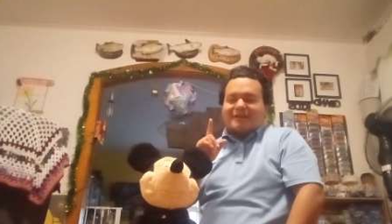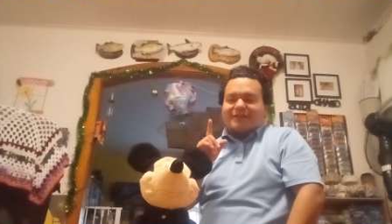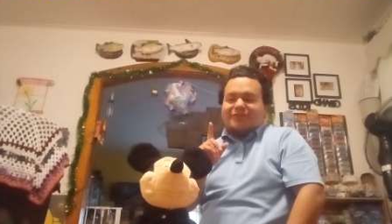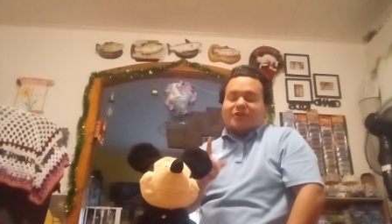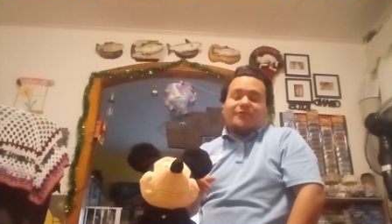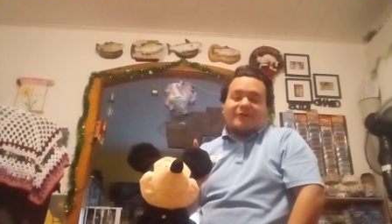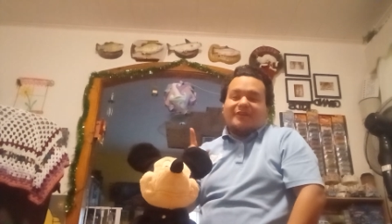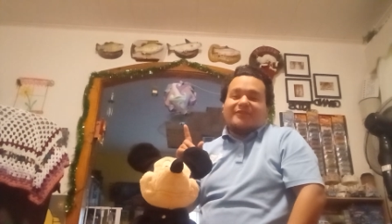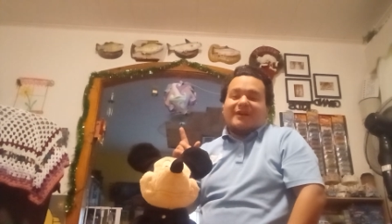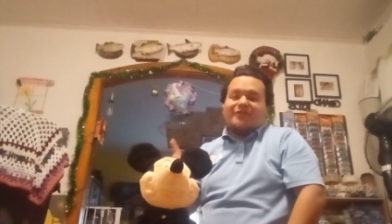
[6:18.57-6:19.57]
So far,
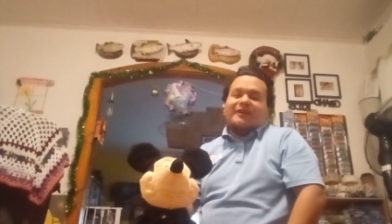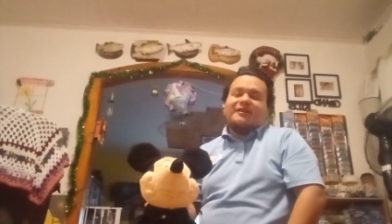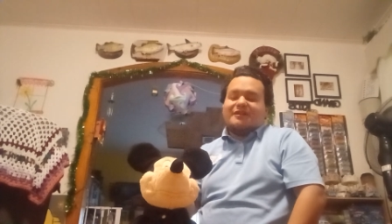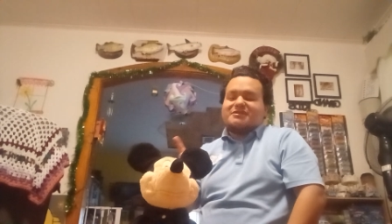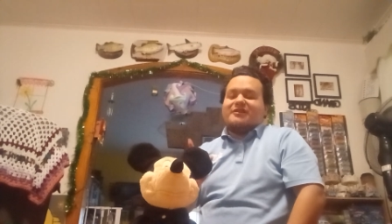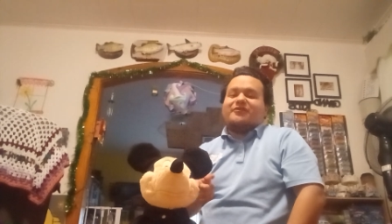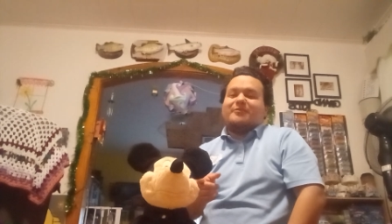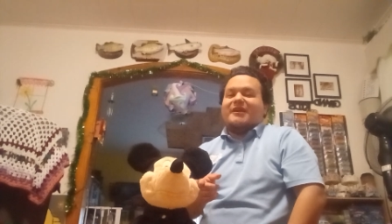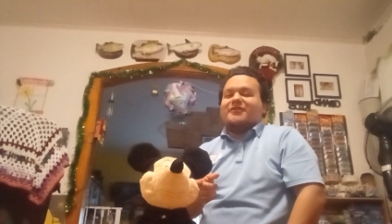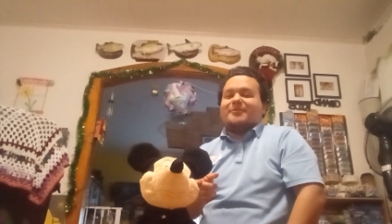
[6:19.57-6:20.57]
it's now English and
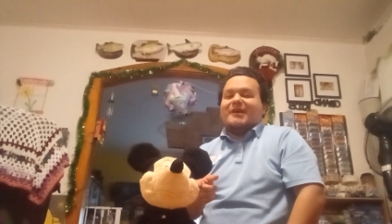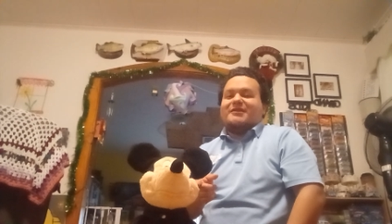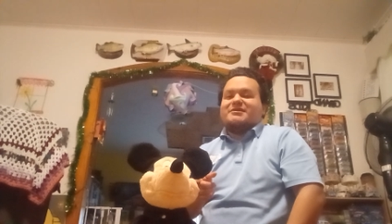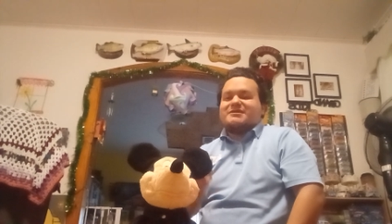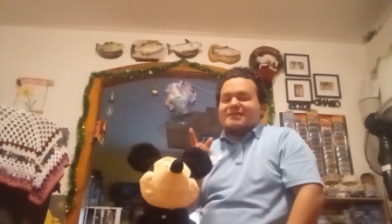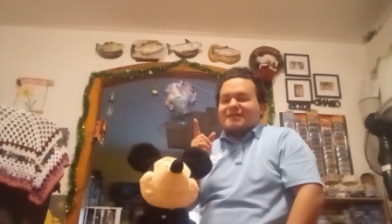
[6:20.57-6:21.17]
Spain Spanish.